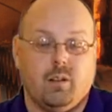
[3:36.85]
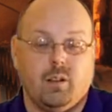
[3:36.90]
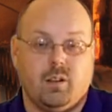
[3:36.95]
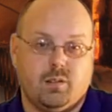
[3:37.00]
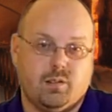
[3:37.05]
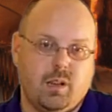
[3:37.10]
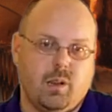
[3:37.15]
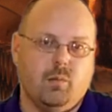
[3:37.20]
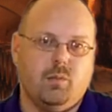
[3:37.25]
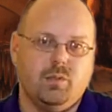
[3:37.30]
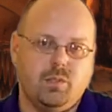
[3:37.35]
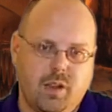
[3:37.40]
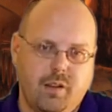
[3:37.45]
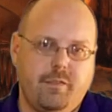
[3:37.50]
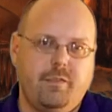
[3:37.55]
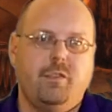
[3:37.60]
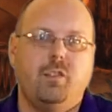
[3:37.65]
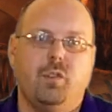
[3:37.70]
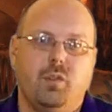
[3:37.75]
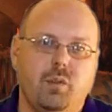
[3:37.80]
Like say we'll say
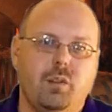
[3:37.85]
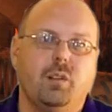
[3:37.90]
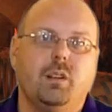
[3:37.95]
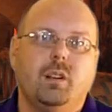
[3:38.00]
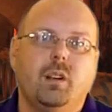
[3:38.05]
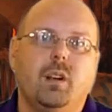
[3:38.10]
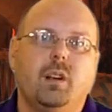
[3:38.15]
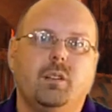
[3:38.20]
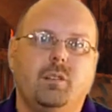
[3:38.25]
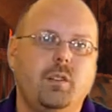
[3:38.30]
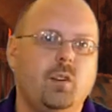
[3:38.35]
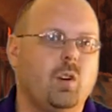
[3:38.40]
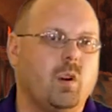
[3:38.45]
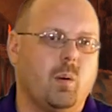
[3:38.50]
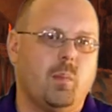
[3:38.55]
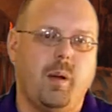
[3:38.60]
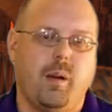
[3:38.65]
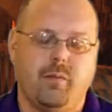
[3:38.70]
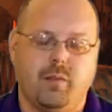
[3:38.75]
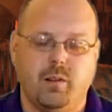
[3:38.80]
food, food
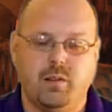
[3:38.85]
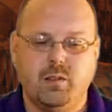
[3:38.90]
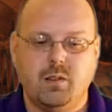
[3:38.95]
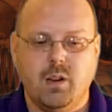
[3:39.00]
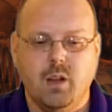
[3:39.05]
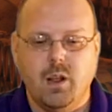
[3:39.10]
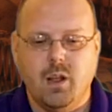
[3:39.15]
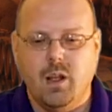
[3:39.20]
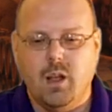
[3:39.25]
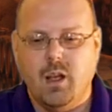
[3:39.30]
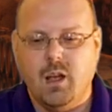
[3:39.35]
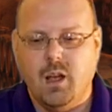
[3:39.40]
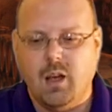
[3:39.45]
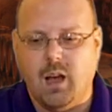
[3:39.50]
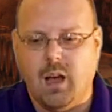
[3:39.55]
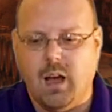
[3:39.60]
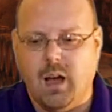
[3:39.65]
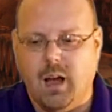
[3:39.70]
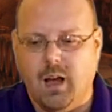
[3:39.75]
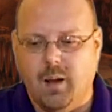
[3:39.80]
or beverage.
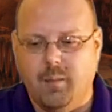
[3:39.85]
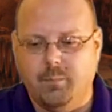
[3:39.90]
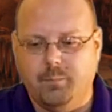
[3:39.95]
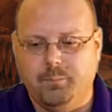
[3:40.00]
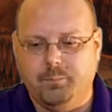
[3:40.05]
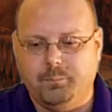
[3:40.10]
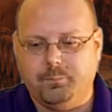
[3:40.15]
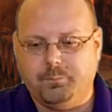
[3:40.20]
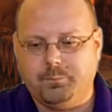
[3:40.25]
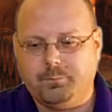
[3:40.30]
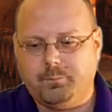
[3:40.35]
Um,